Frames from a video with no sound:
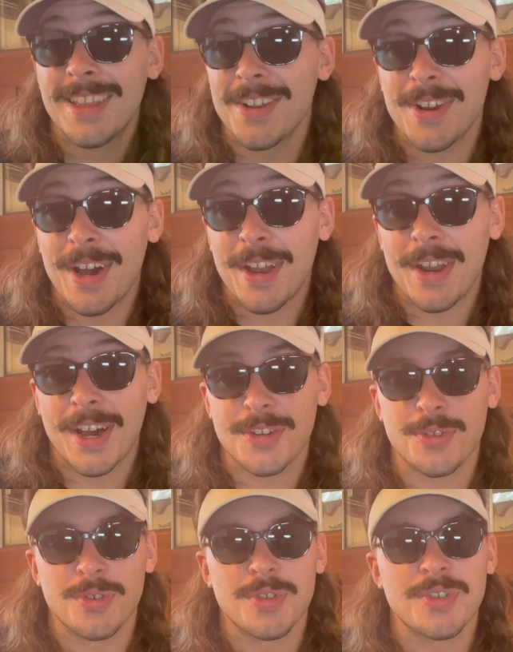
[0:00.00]
They're not
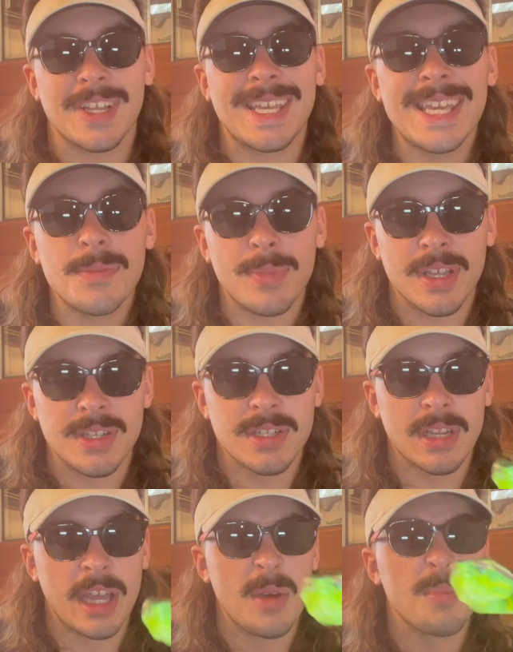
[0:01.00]
nostrils, those are heat pits.
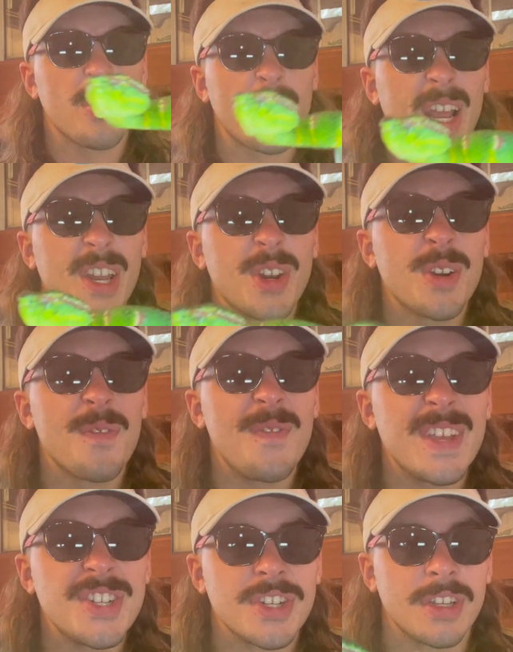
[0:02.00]
Predator
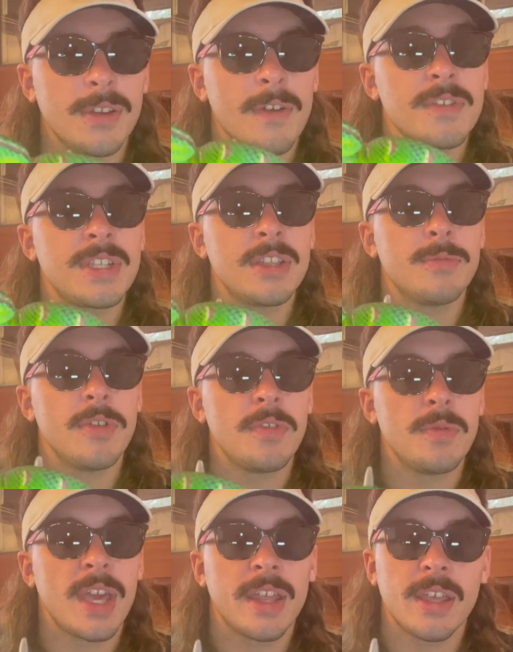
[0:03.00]
vision. You ever seen the
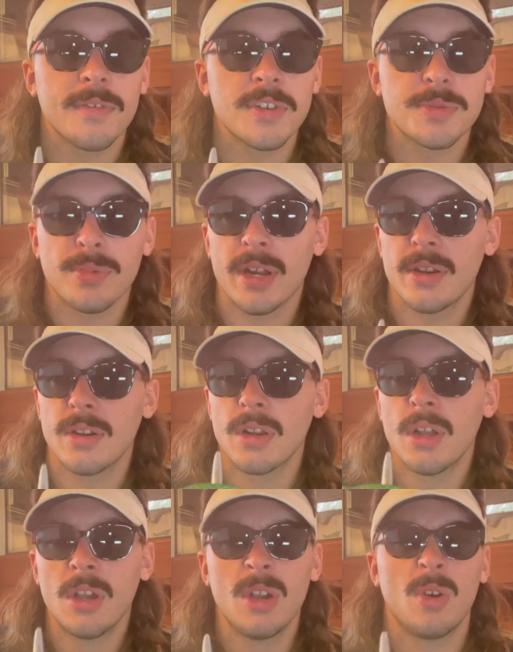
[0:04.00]
movie Alien vs. Predator?
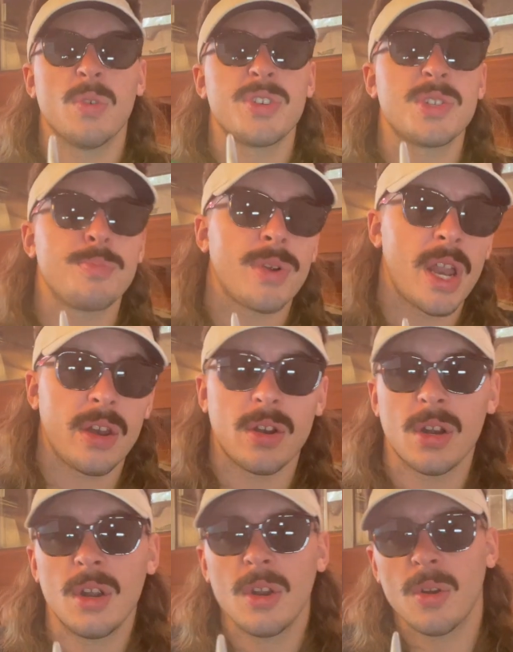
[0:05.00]
Or just
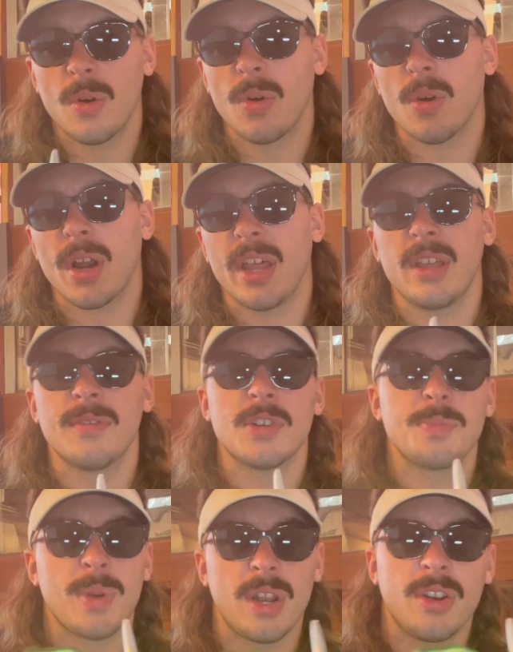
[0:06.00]
Predator? Or Alien
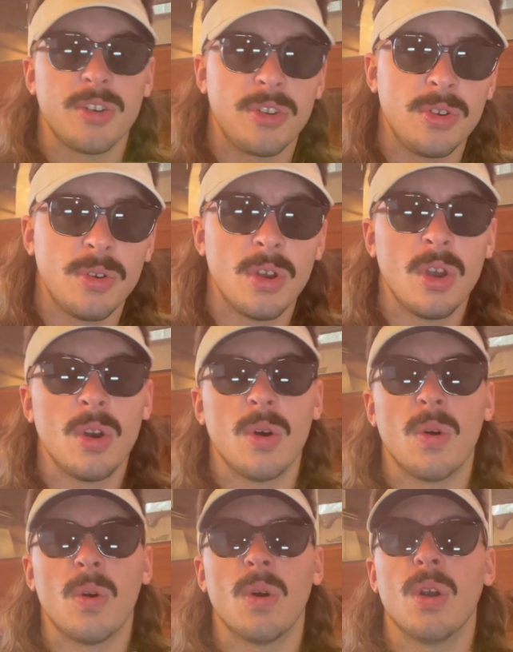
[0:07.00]
vs. Predator 2?
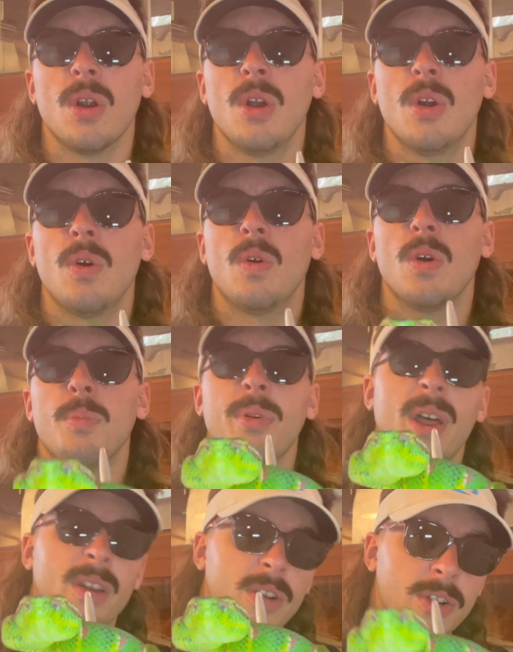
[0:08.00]
Or
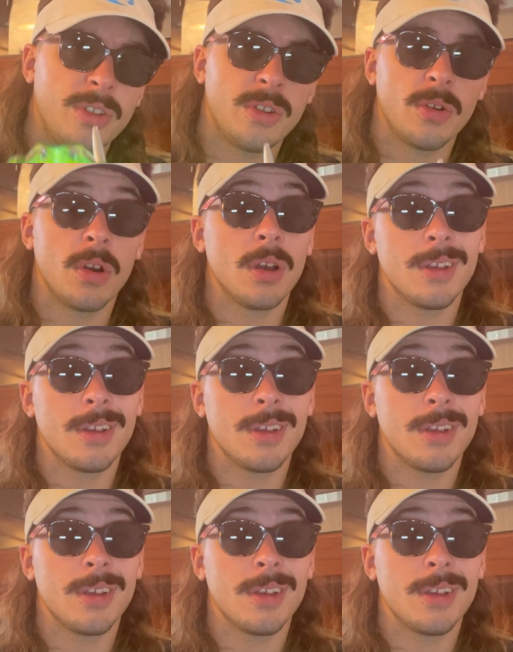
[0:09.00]
Predator 2?